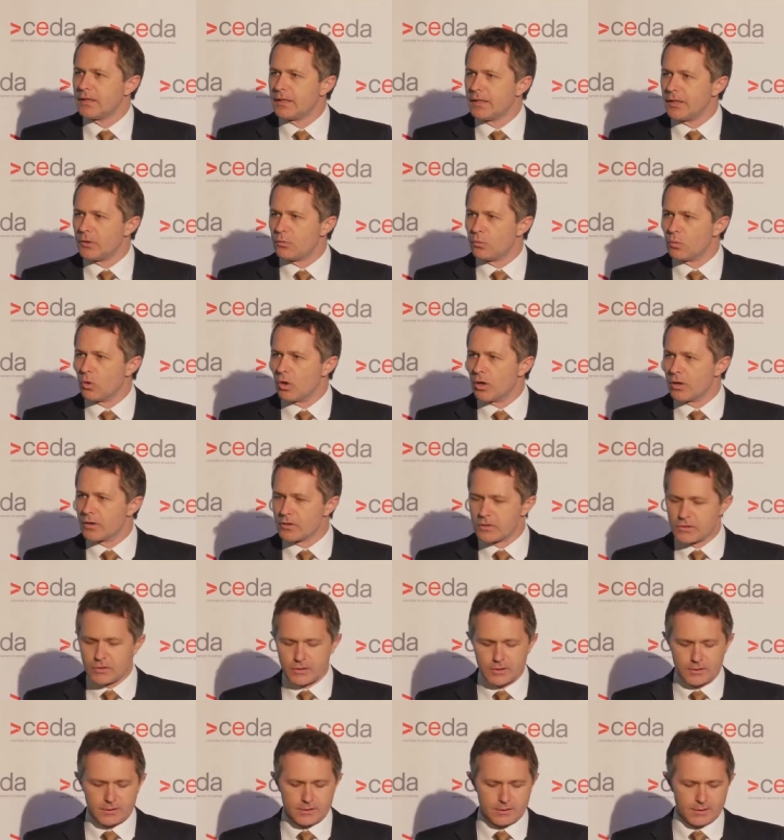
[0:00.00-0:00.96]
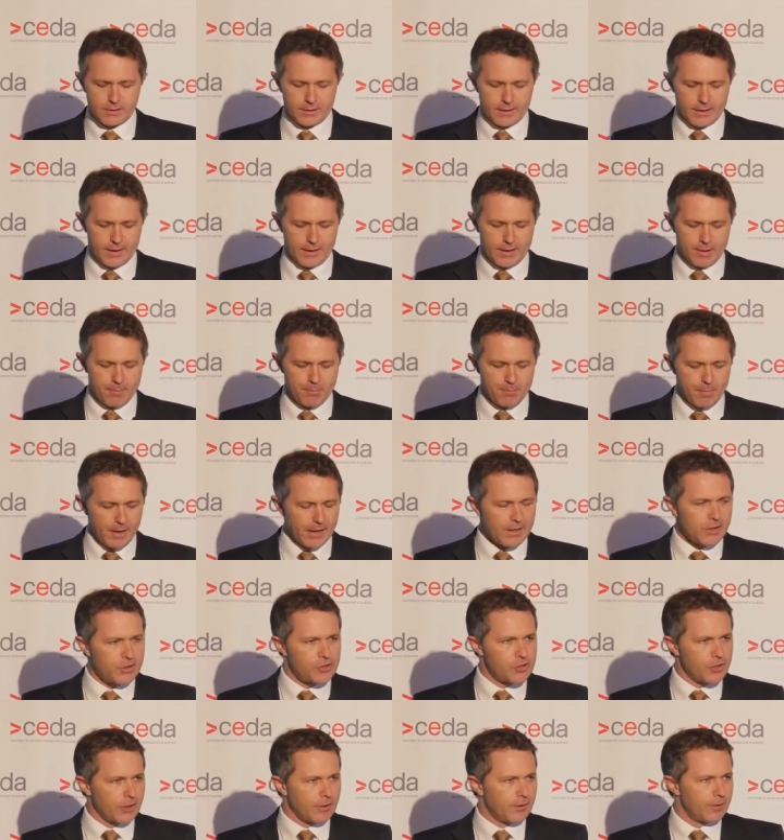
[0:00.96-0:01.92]
It was uh, a
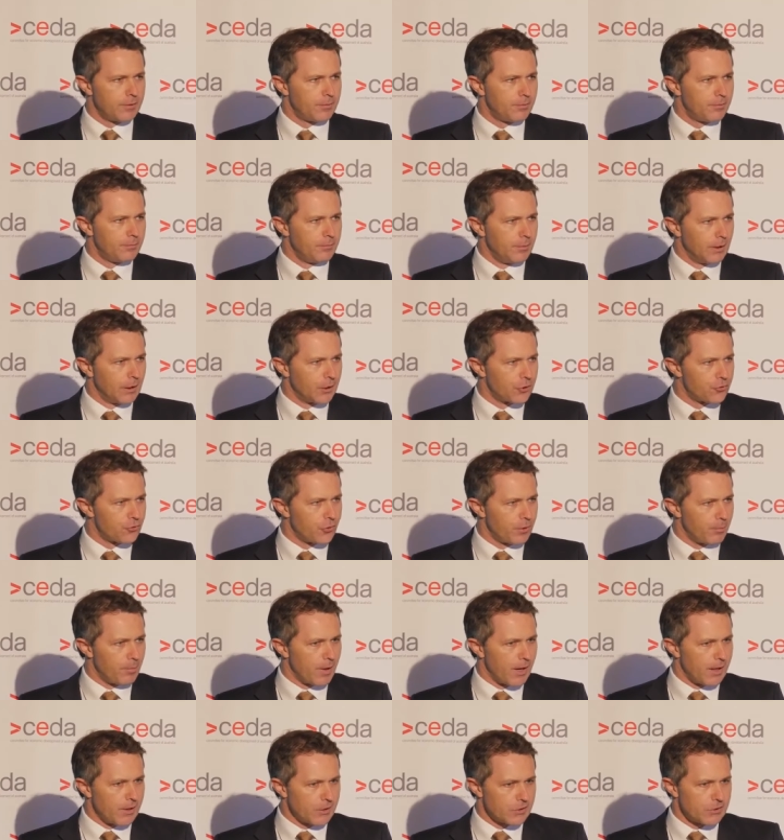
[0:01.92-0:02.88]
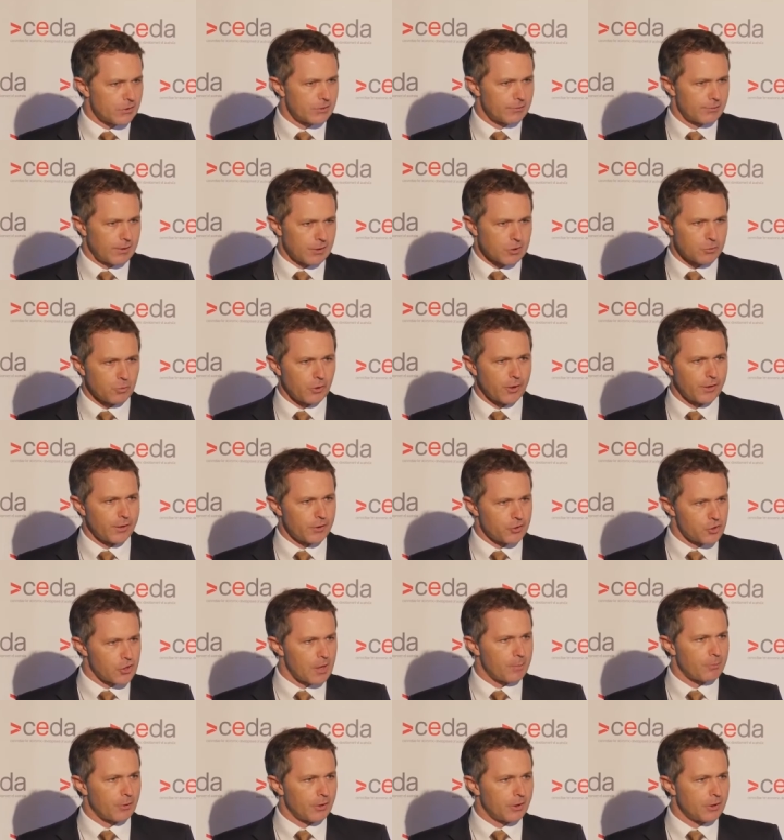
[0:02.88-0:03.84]
major military base. That's why the
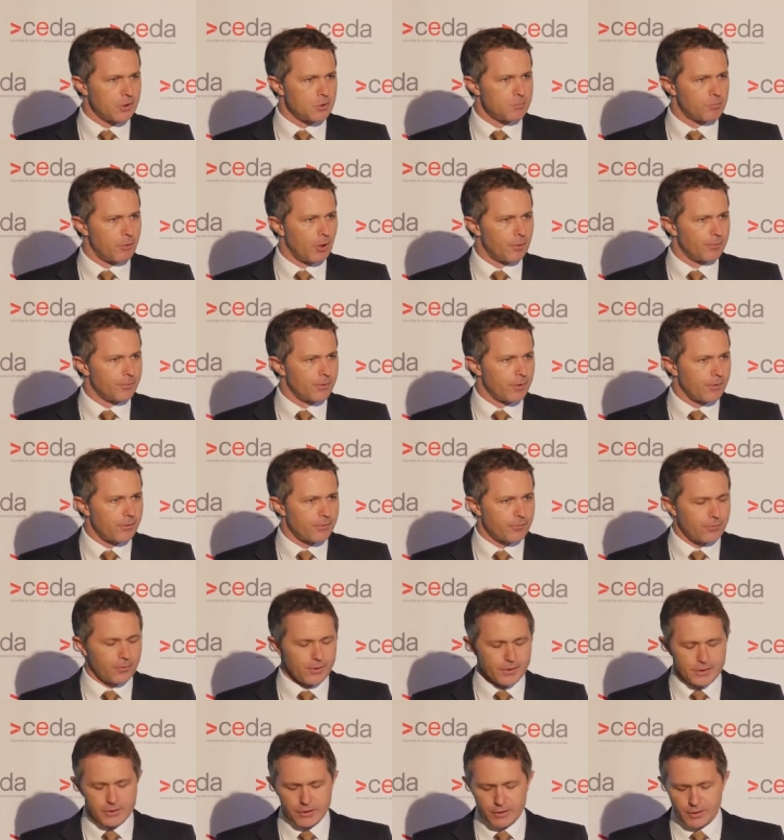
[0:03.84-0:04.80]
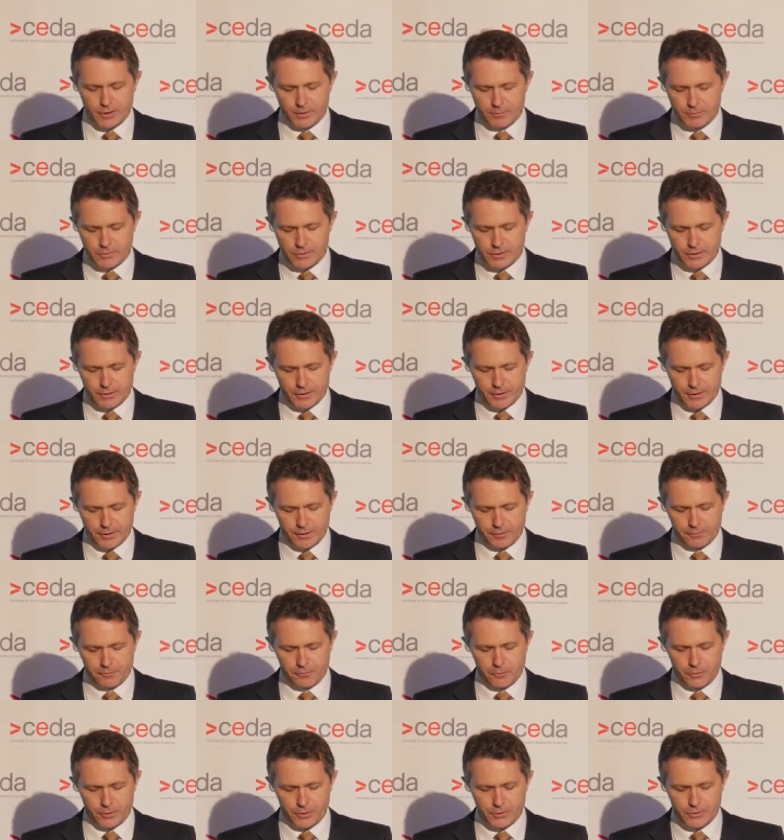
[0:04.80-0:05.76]
Japanese bombed it three times in
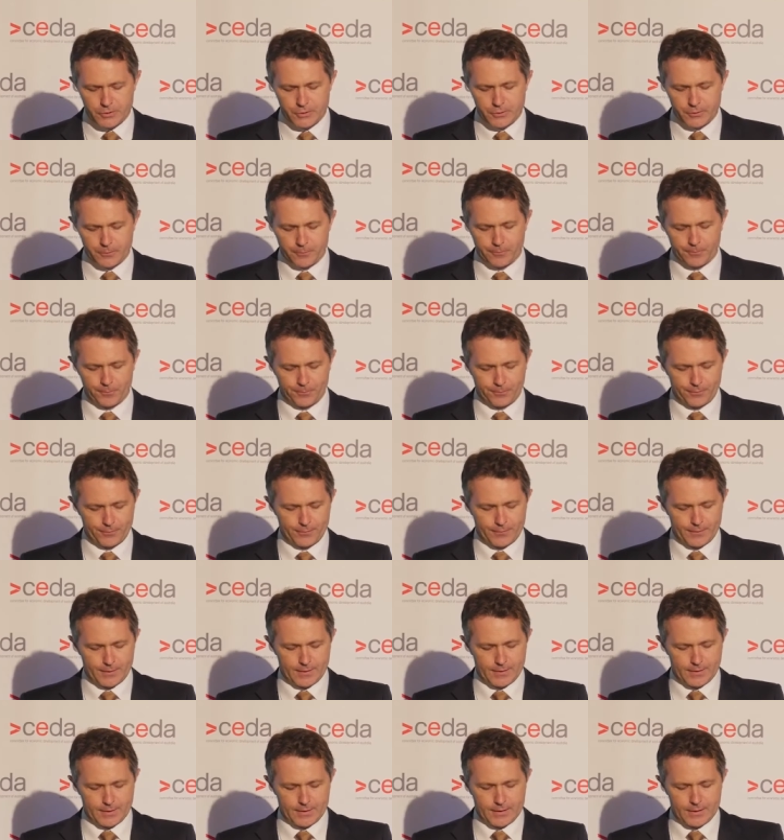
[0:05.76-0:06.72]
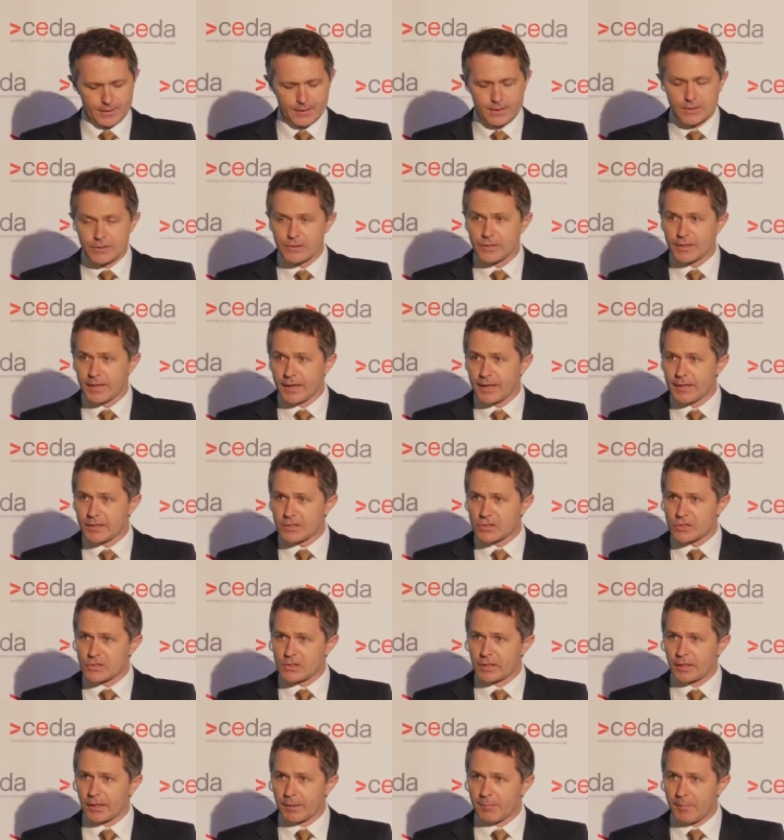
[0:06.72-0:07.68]
1942. Today it's
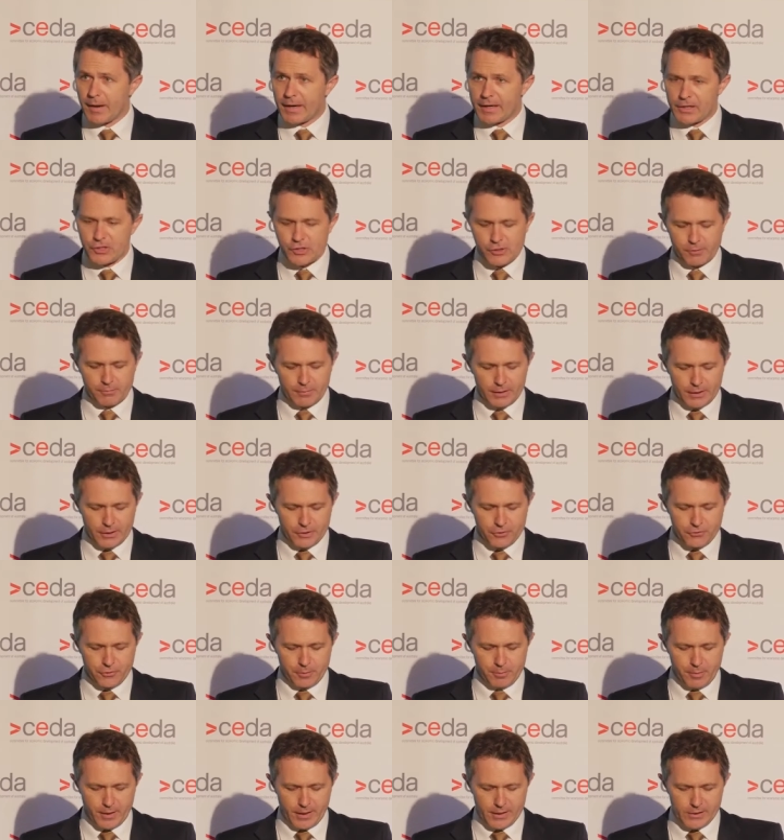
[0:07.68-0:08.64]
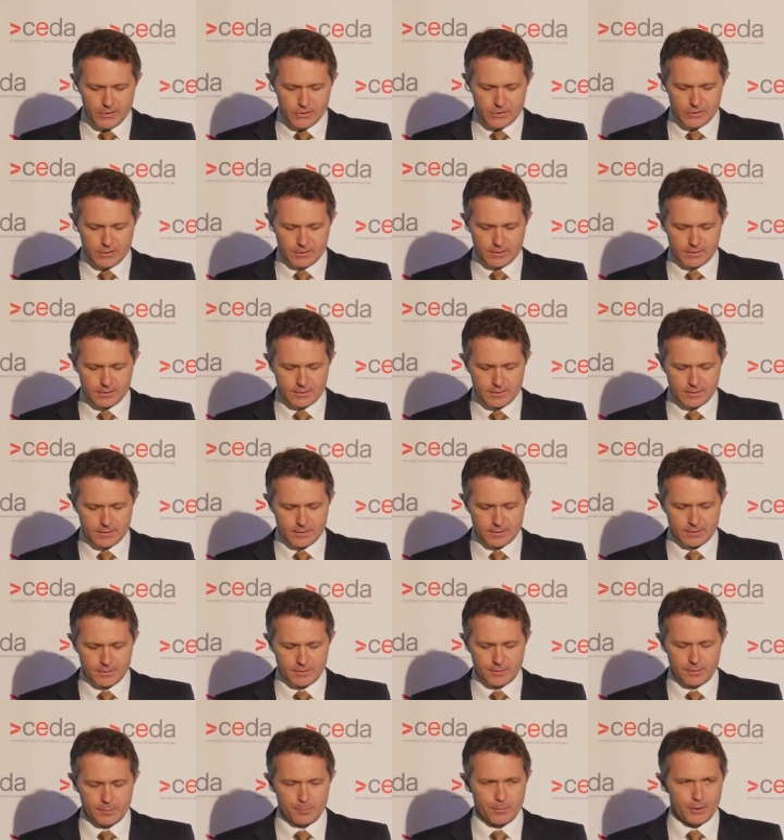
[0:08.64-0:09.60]
still a major military base,
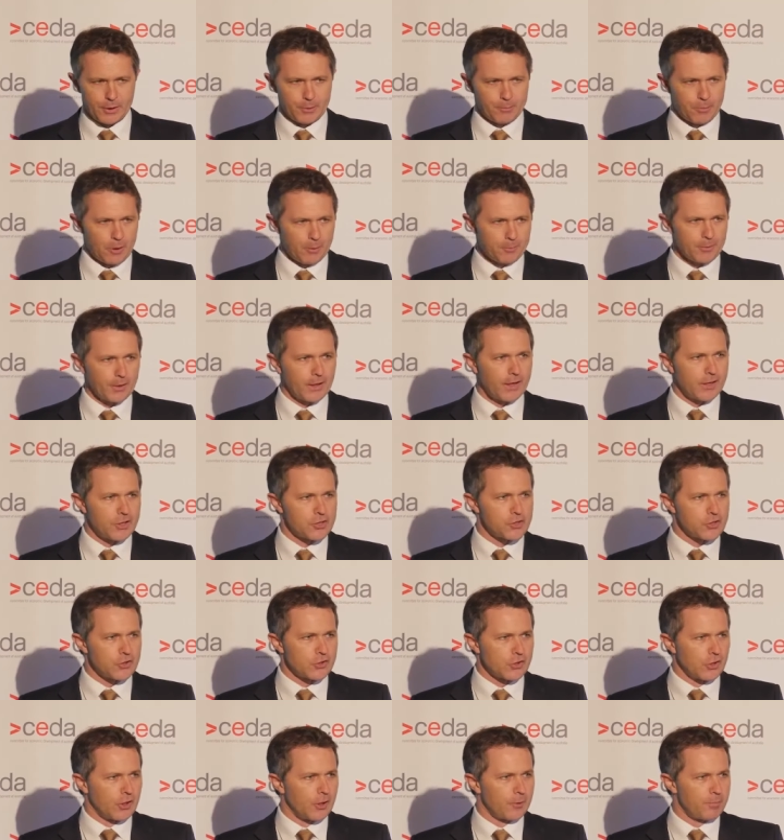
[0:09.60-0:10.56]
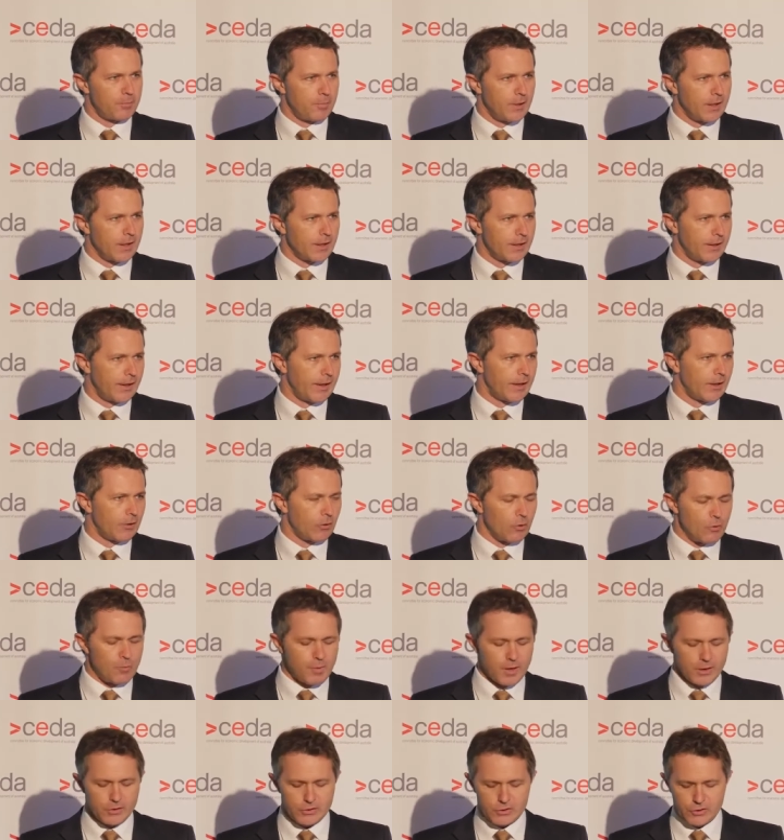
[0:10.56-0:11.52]
but the population's a lot bigger, now
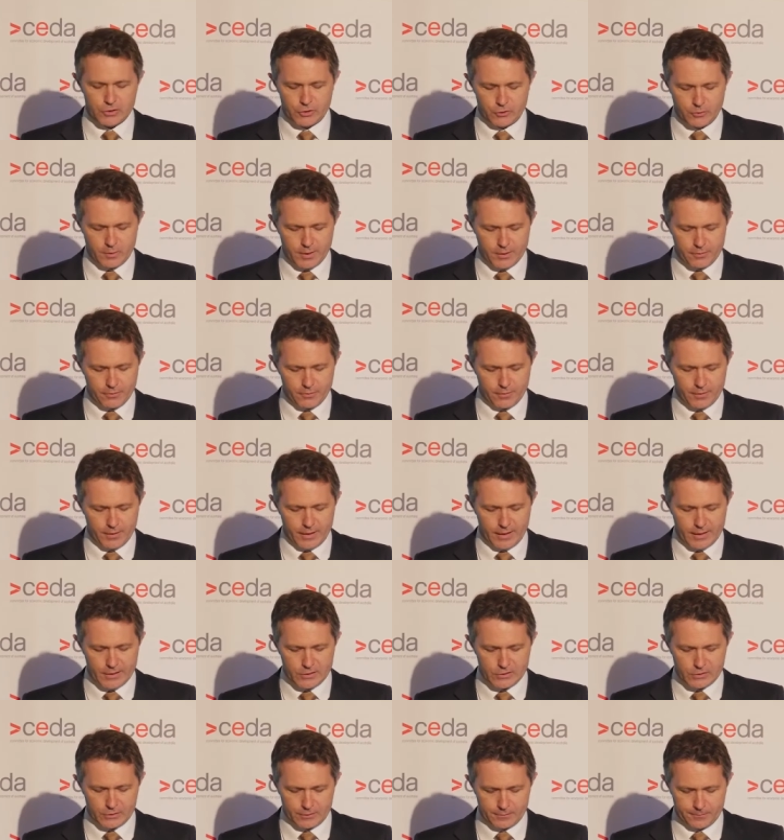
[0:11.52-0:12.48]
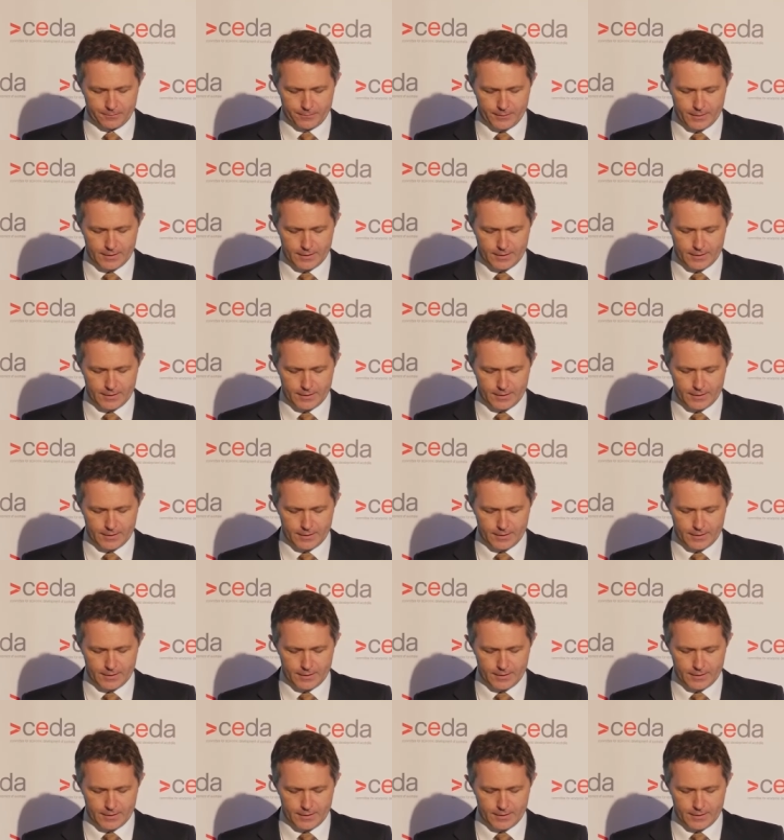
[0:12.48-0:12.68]
almost 200,000.